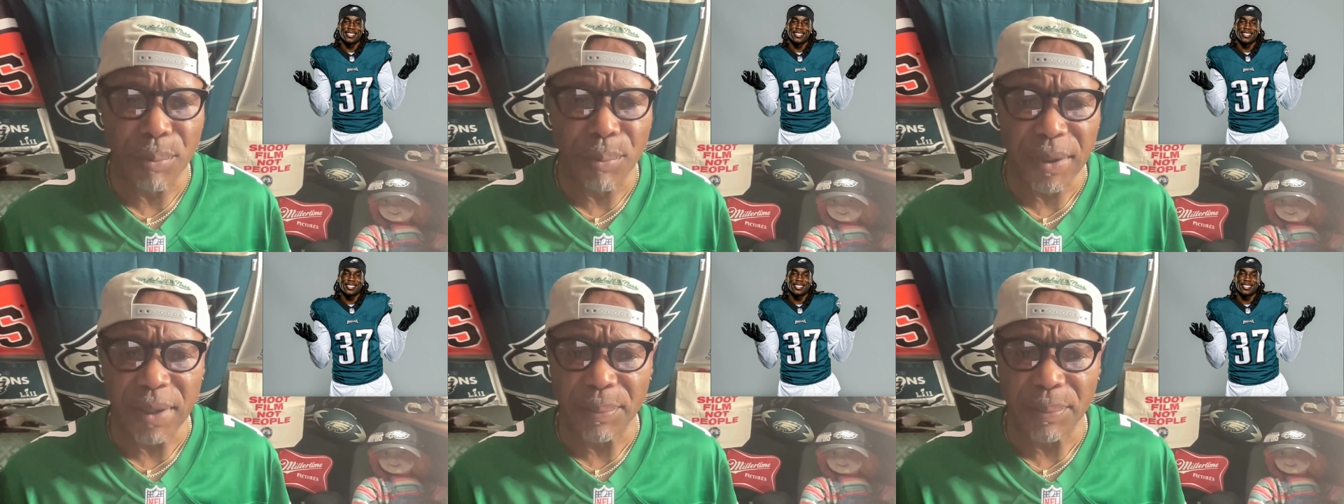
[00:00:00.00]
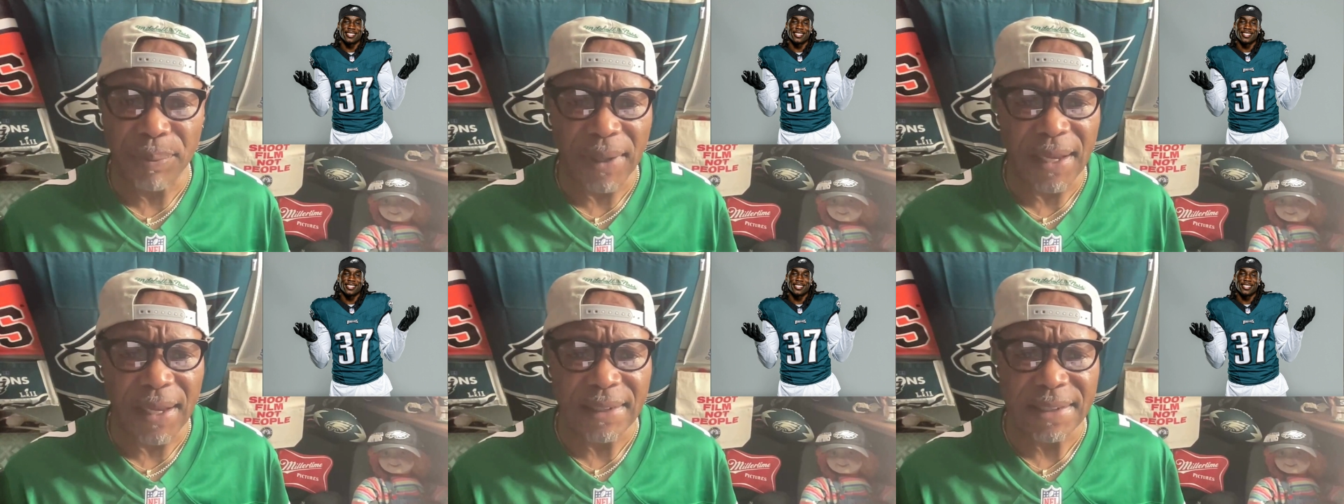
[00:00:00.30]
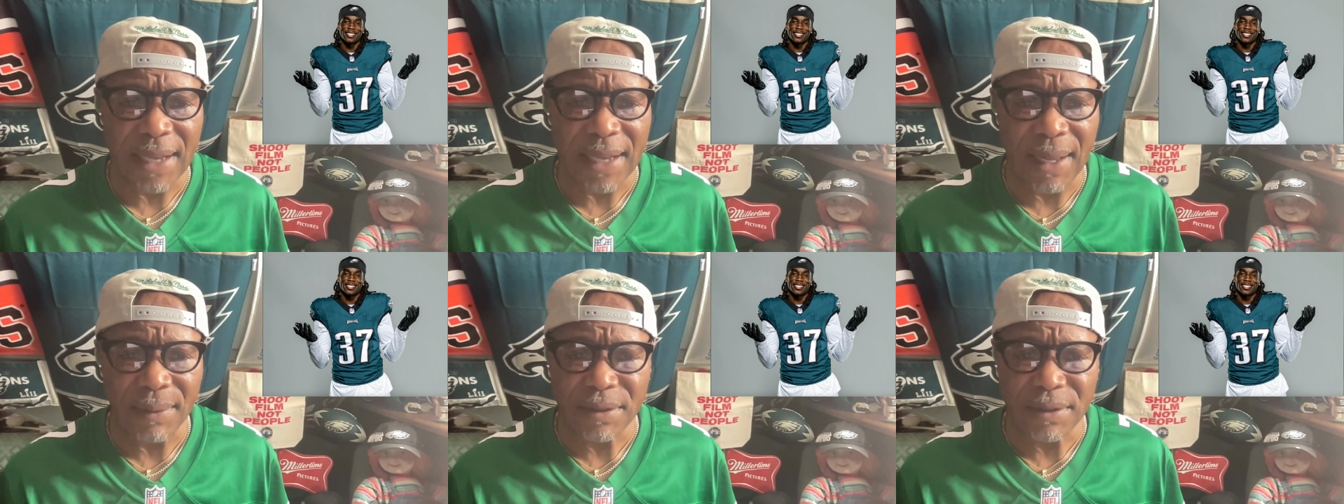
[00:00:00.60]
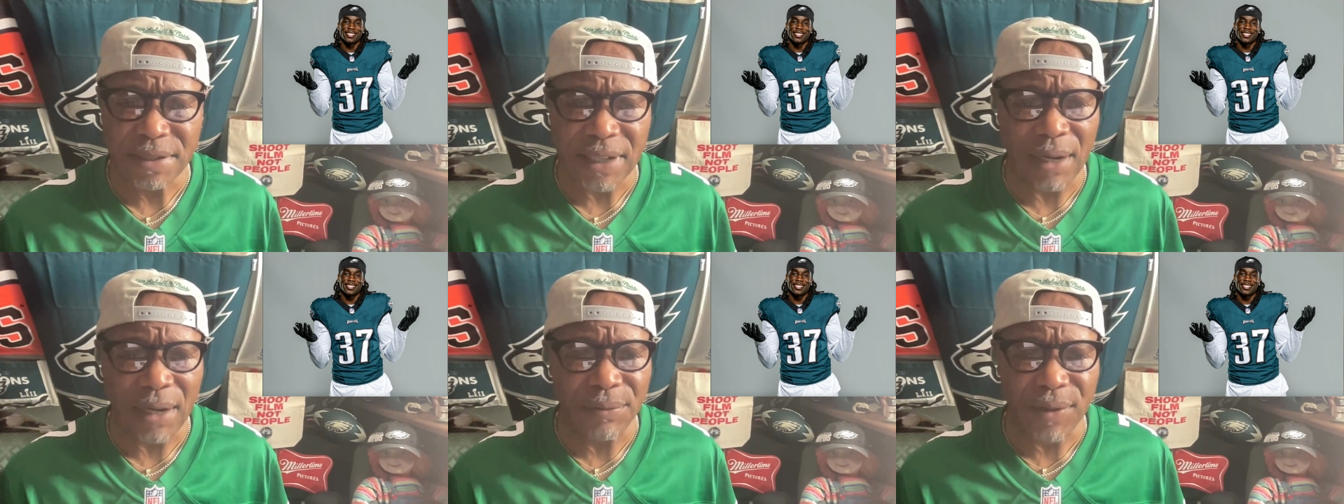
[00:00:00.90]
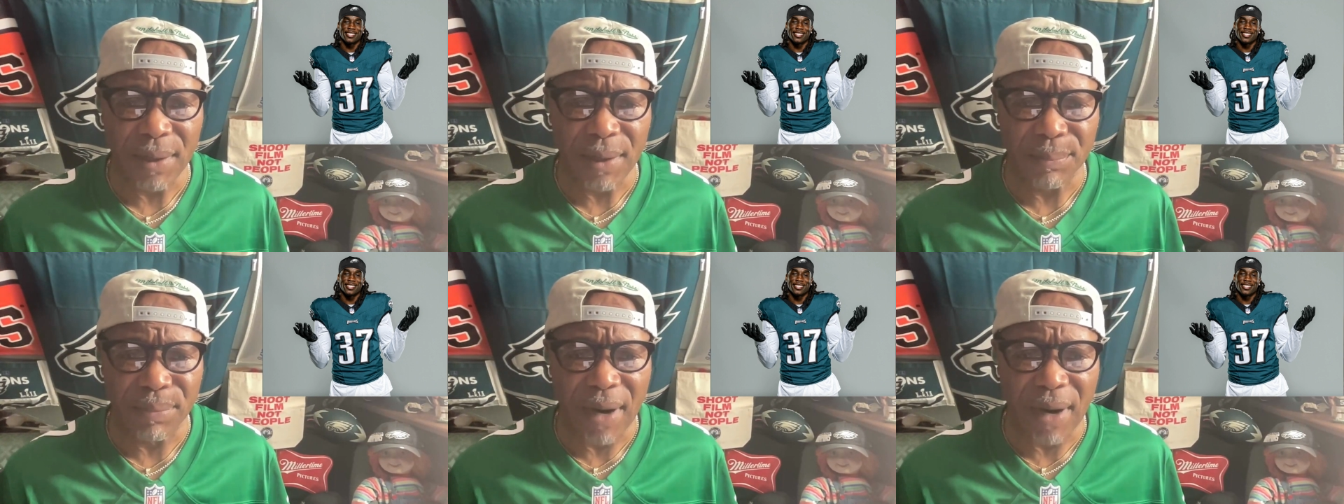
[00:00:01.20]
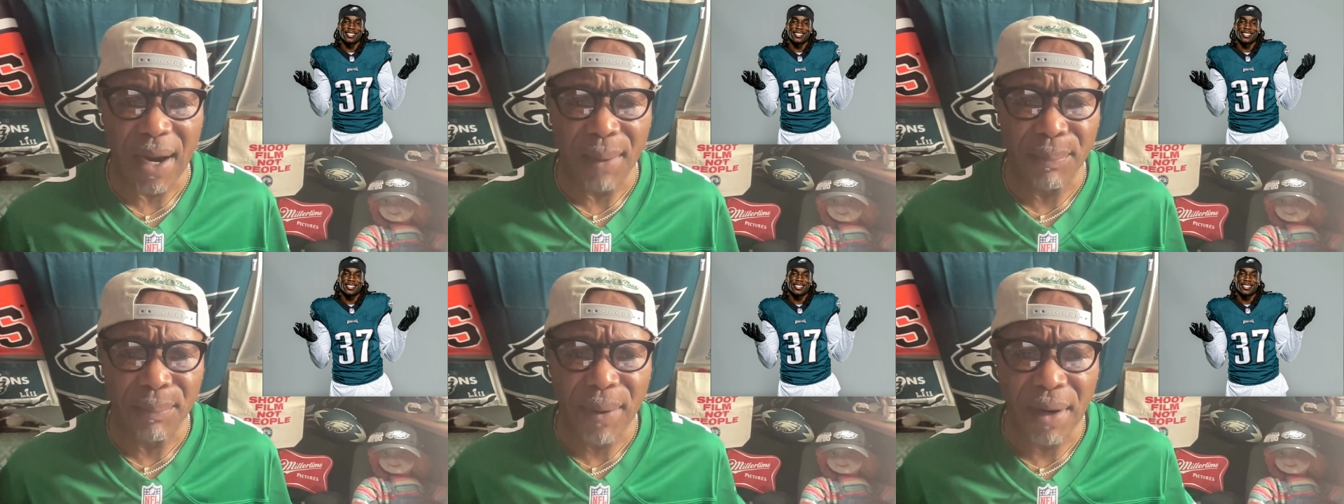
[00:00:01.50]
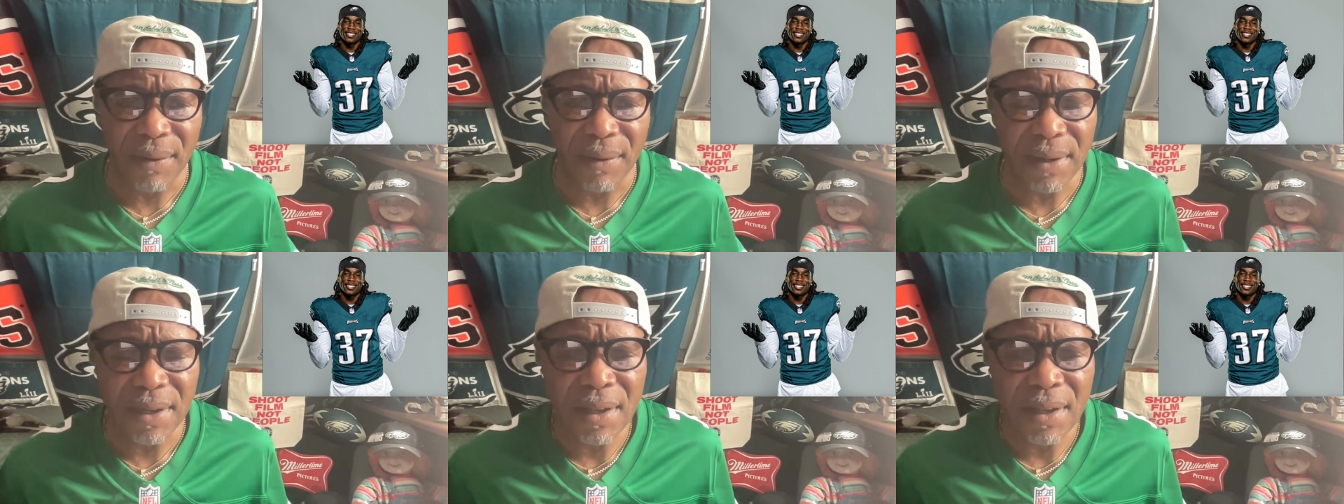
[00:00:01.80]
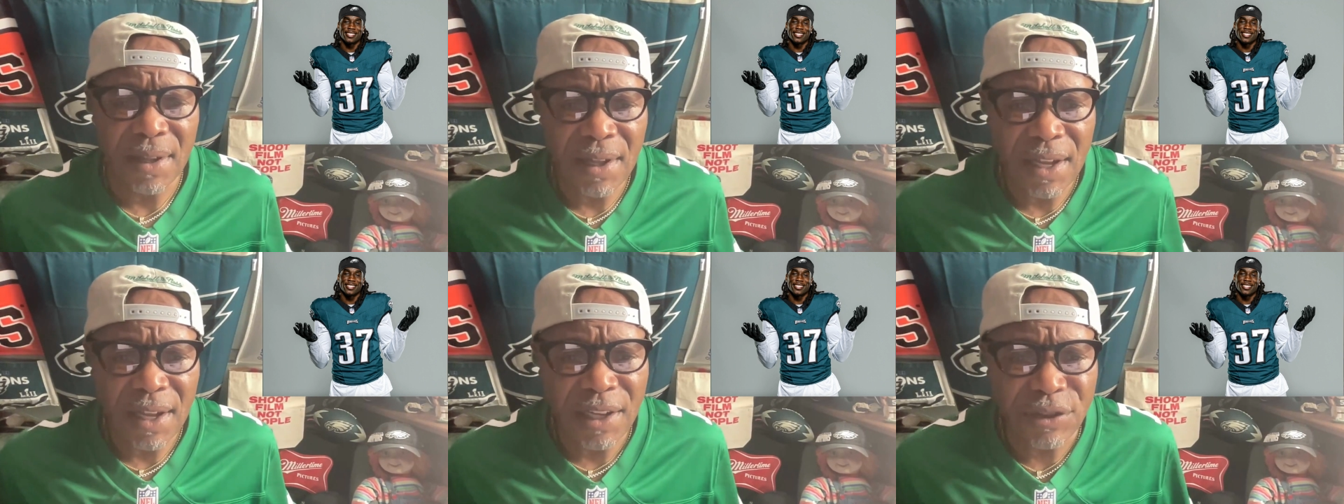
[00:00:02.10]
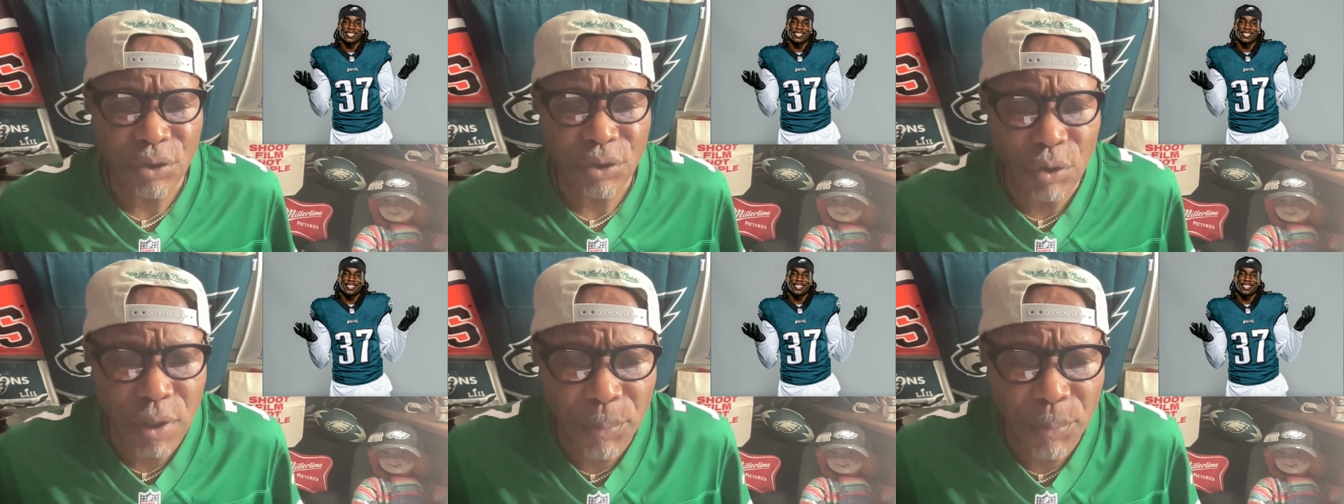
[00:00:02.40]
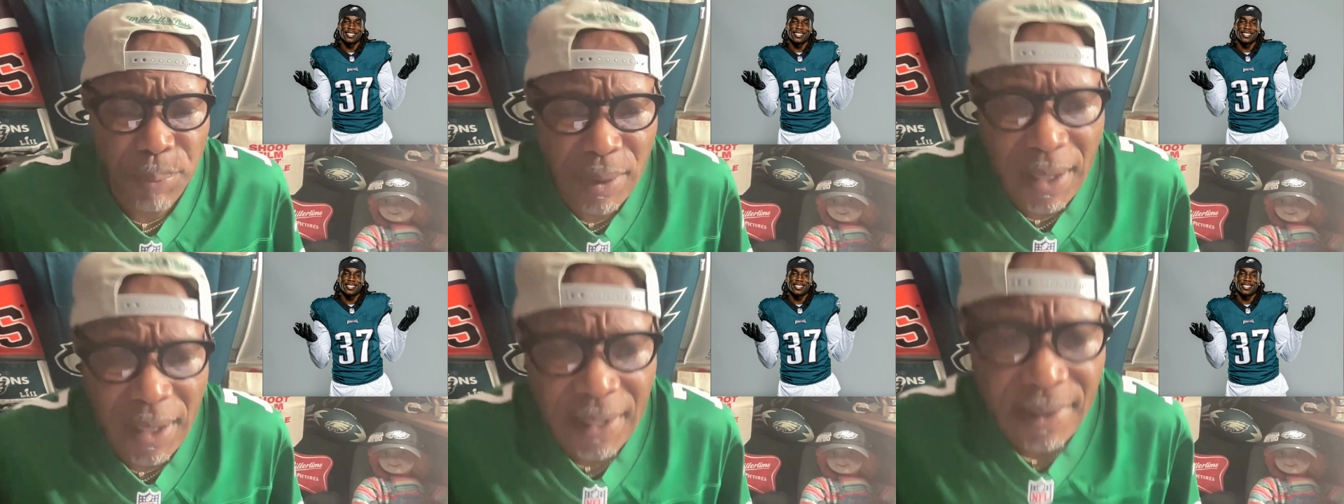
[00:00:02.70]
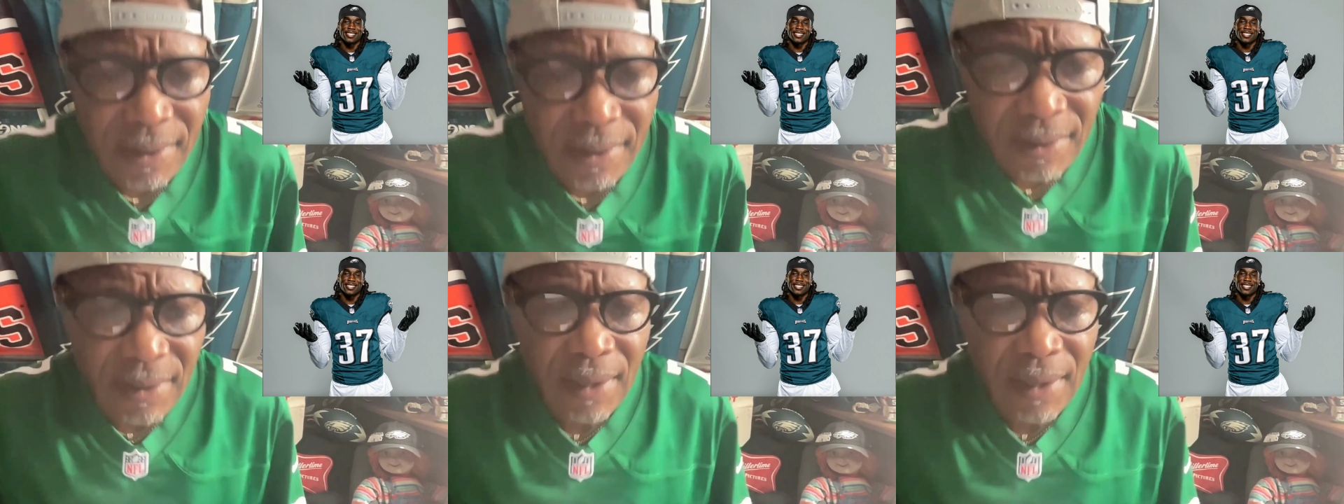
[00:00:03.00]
bit of playing time because I don't think Bradbury is going to play.